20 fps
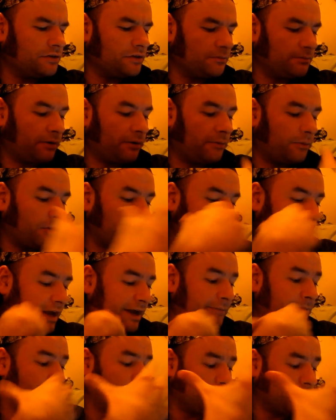and bear in mind I
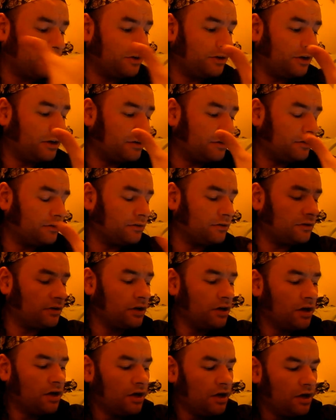am a British atheist.
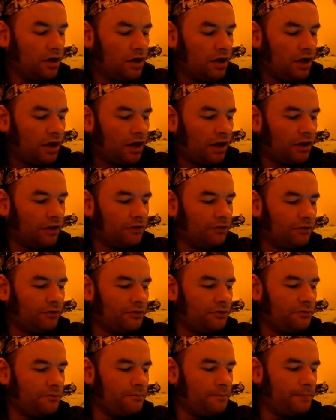A lot
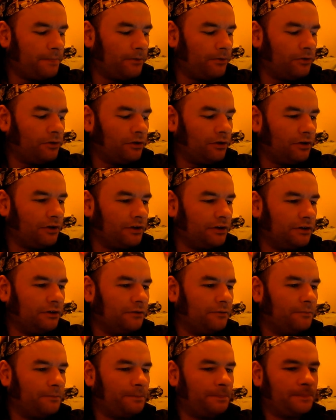of them
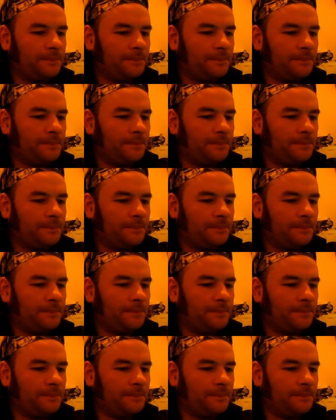online